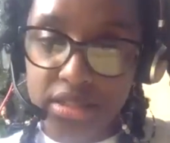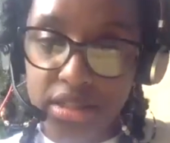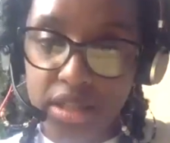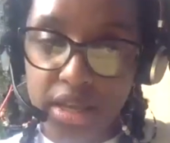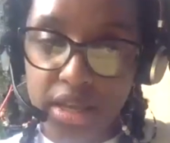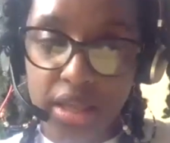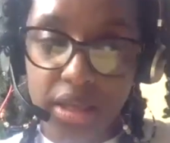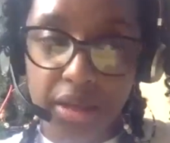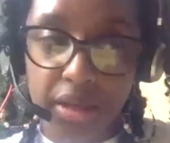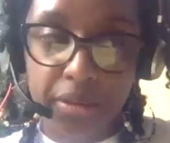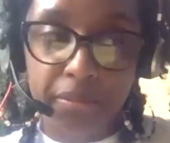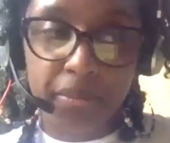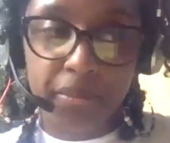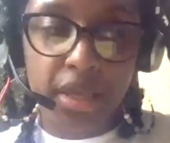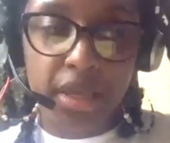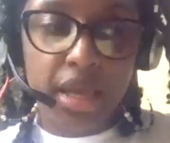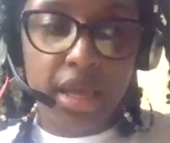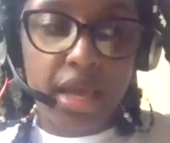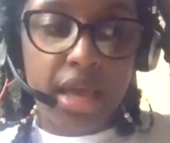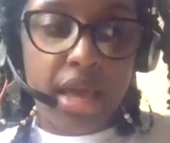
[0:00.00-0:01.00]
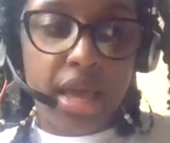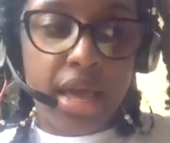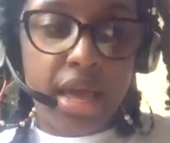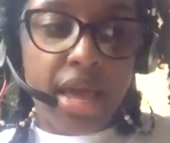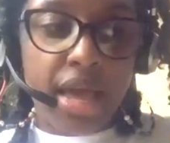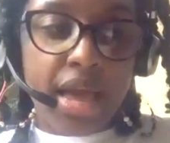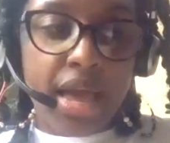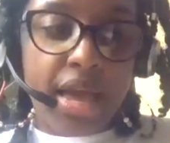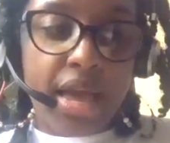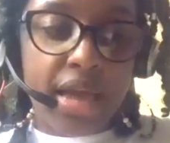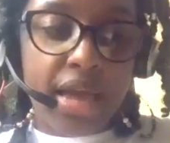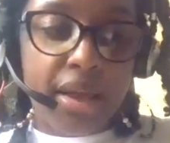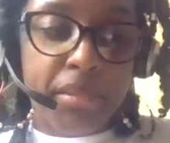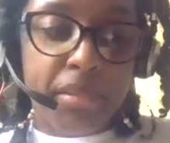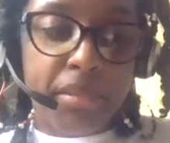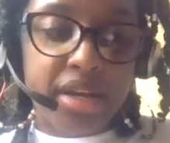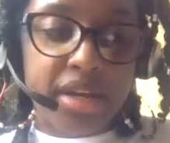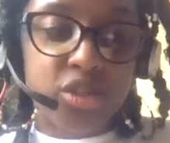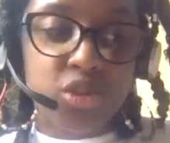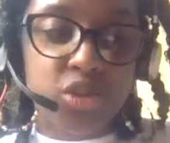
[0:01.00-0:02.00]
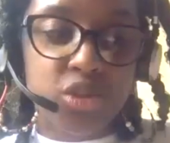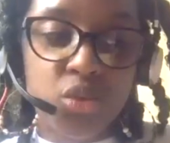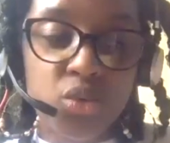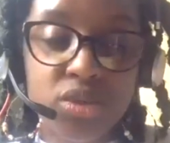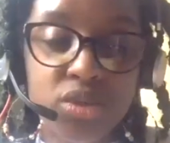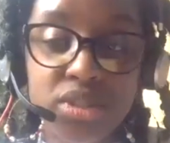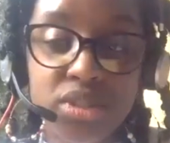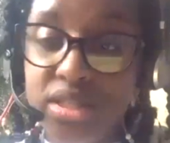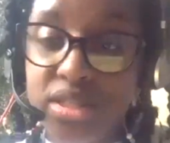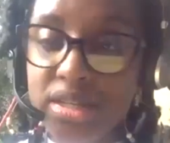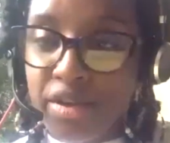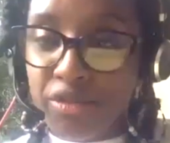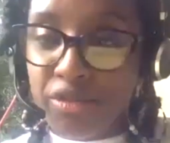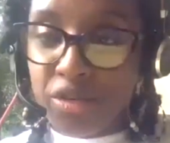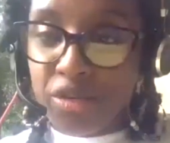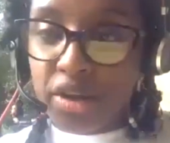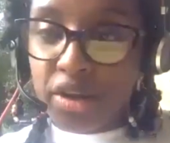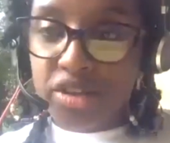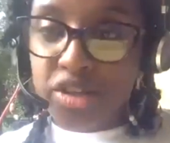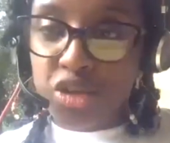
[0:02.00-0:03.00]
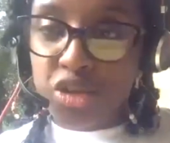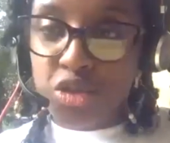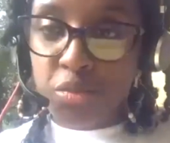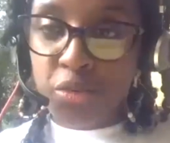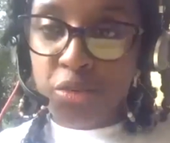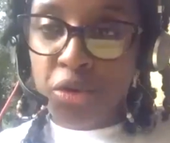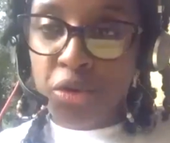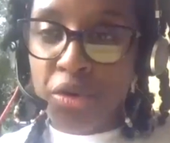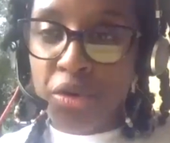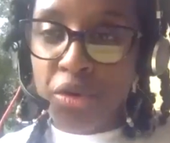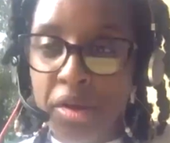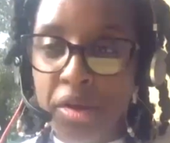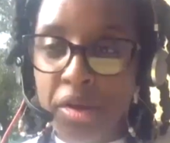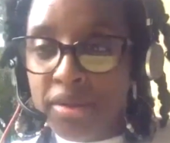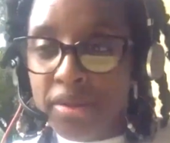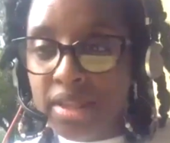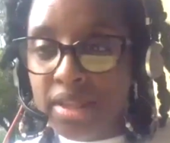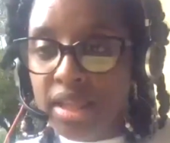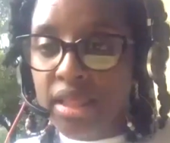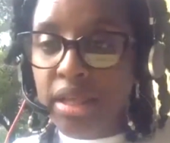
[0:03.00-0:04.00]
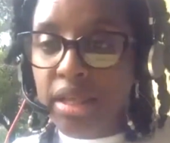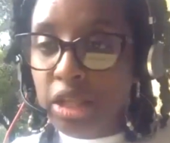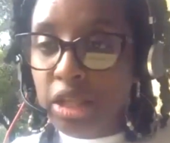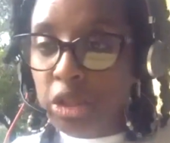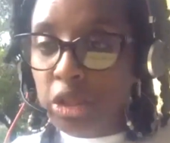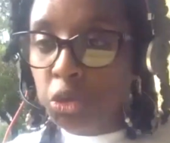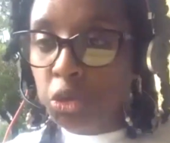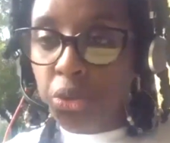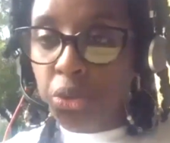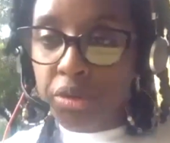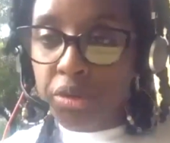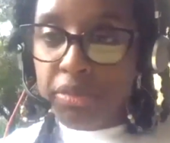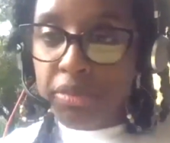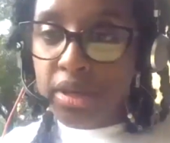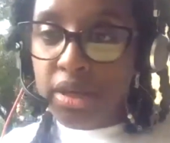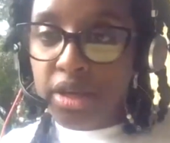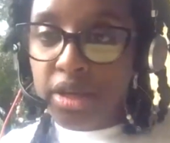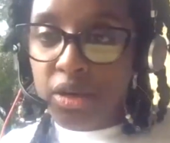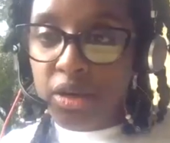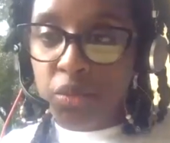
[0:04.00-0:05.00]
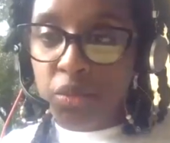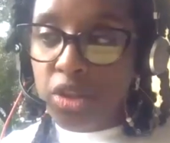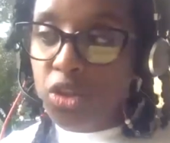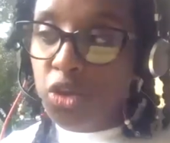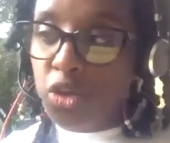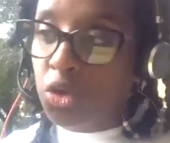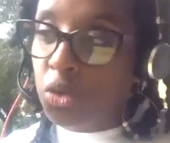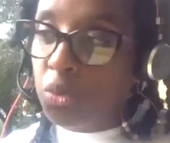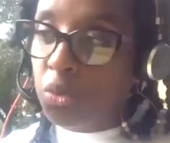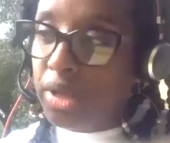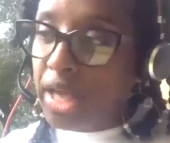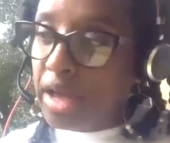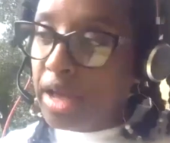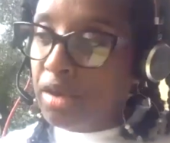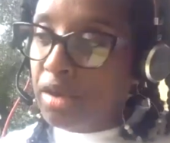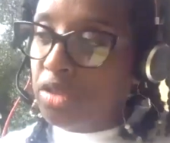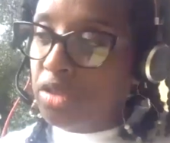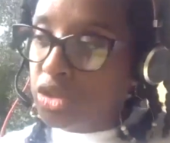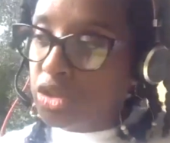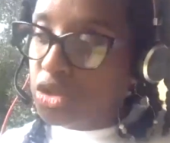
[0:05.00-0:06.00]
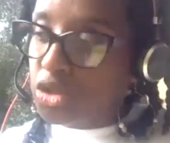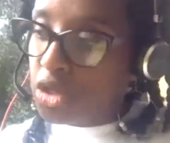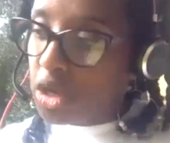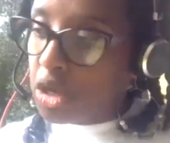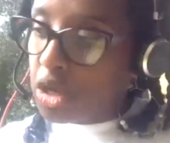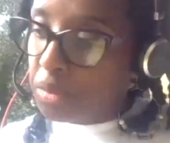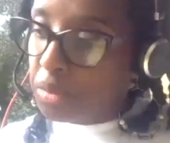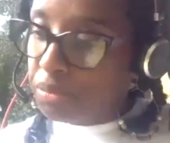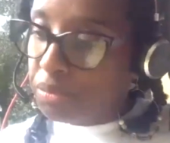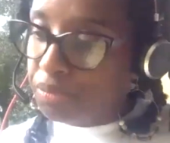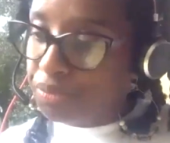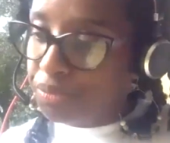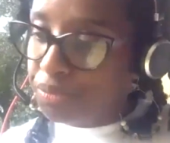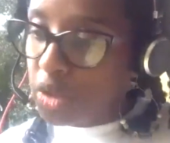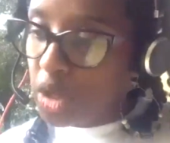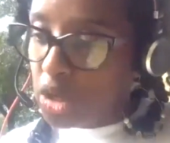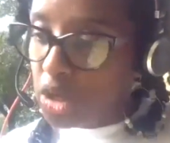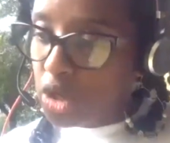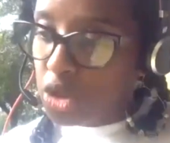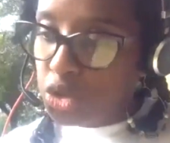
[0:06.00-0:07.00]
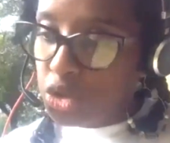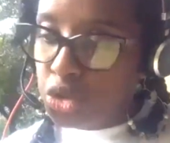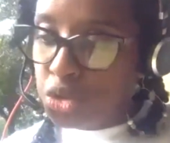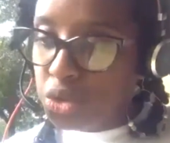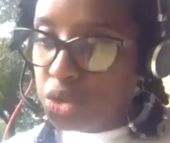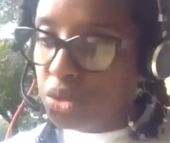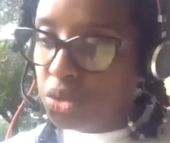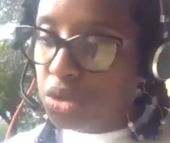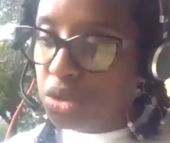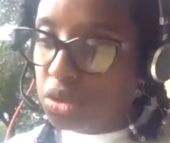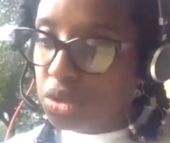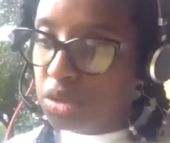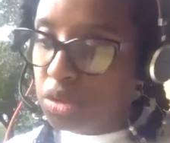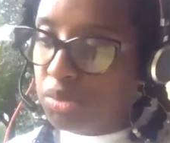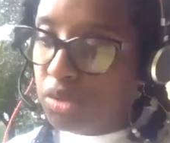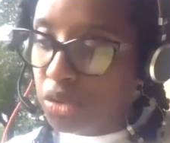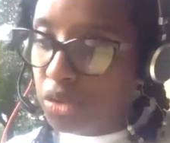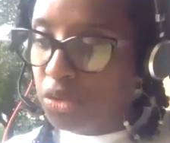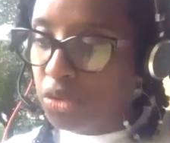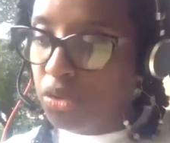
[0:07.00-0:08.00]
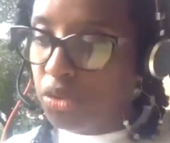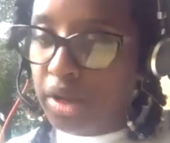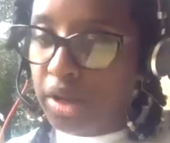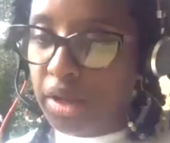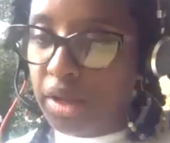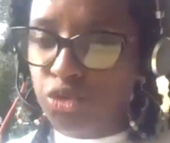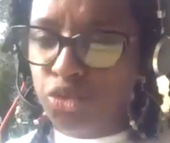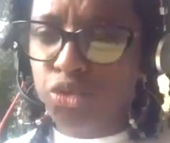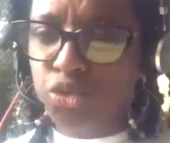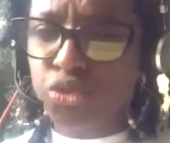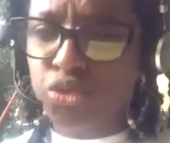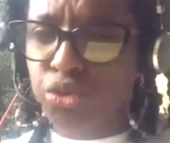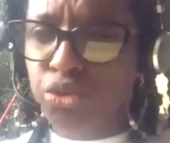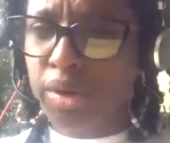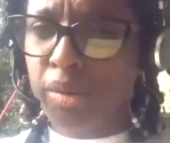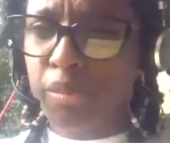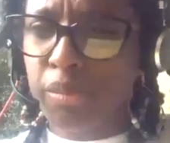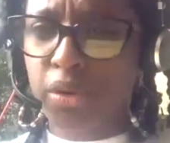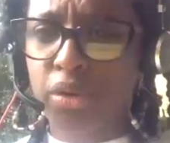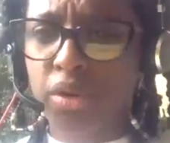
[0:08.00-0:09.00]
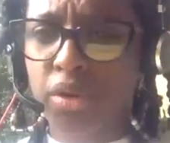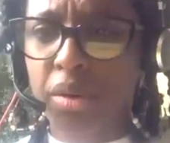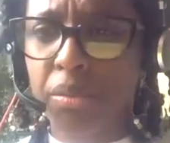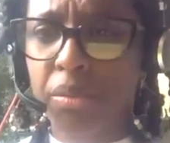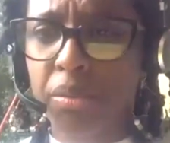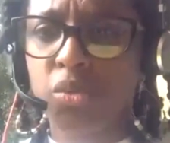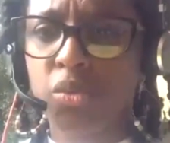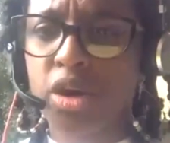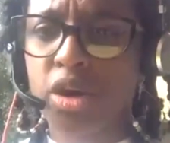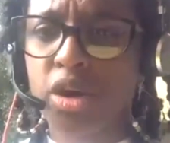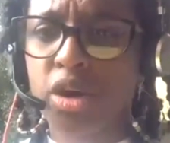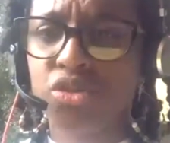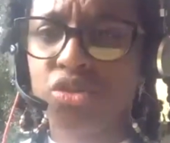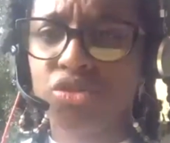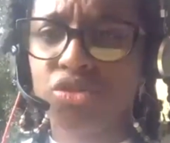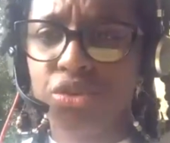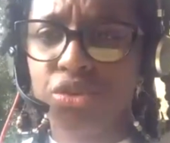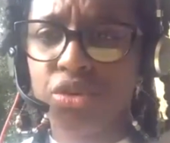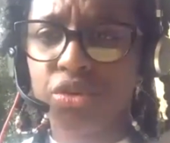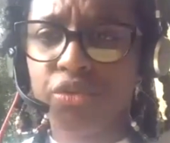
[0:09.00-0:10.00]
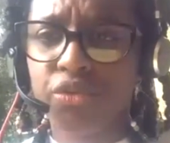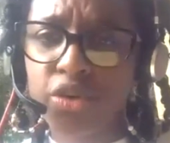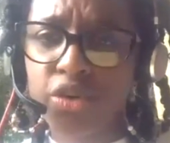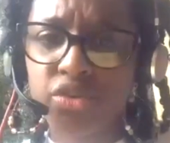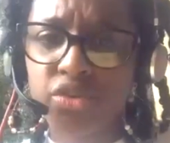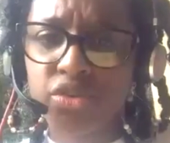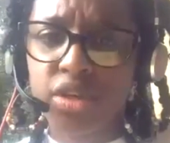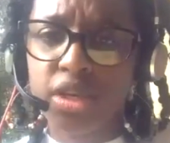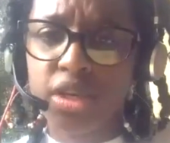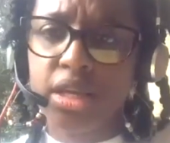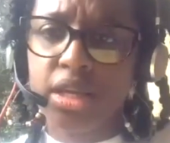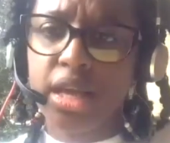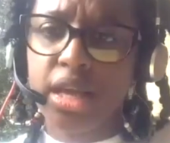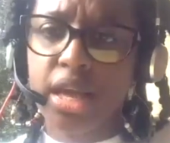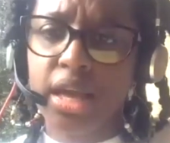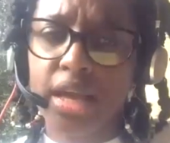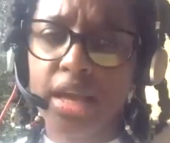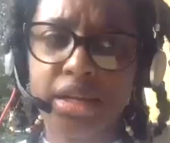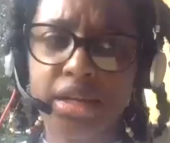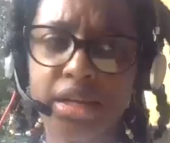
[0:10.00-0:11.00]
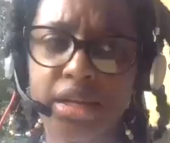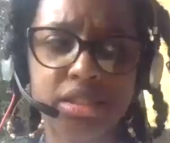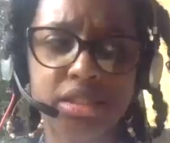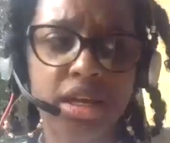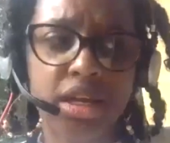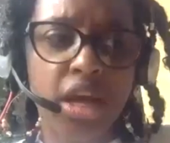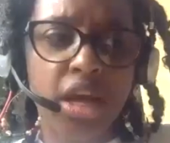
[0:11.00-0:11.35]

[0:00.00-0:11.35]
like him. And my school didn't have an architecture program, but they like lured me in with, oh, we have this um, dual program, dual degree program with Washington University, and